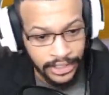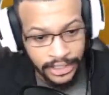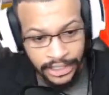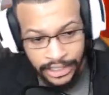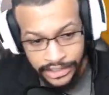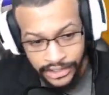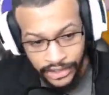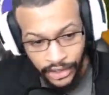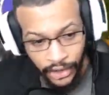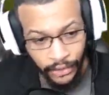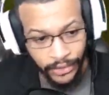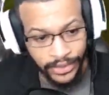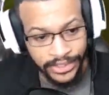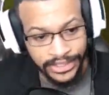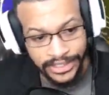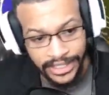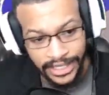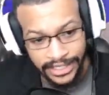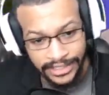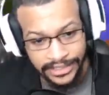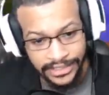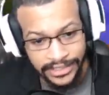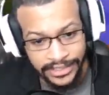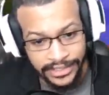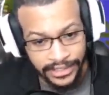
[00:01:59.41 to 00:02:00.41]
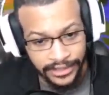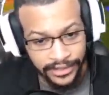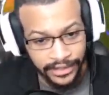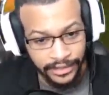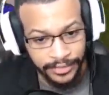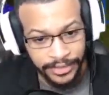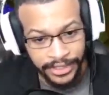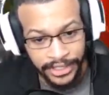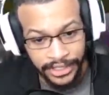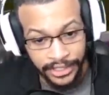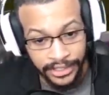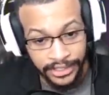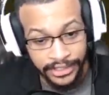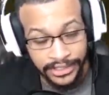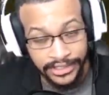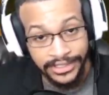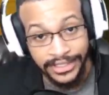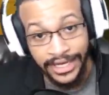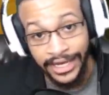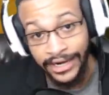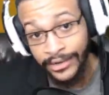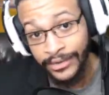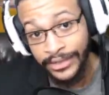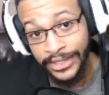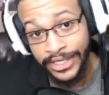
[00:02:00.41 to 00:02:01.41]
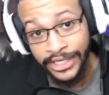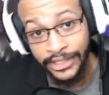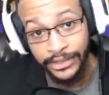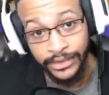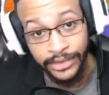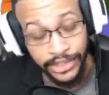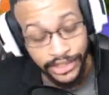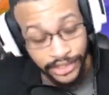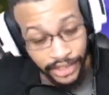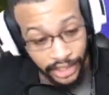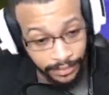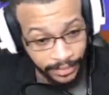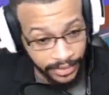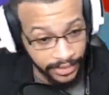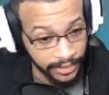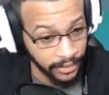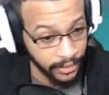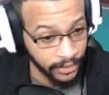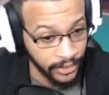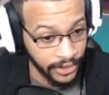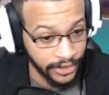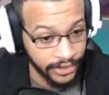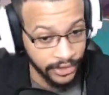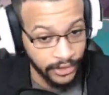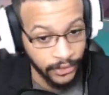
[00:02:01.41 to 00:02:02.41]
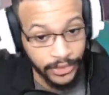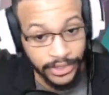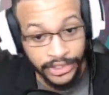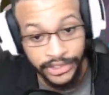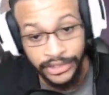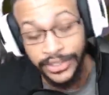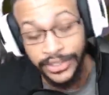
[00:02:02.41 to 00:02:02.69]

It's always necessary because not only can you stun people with it, which you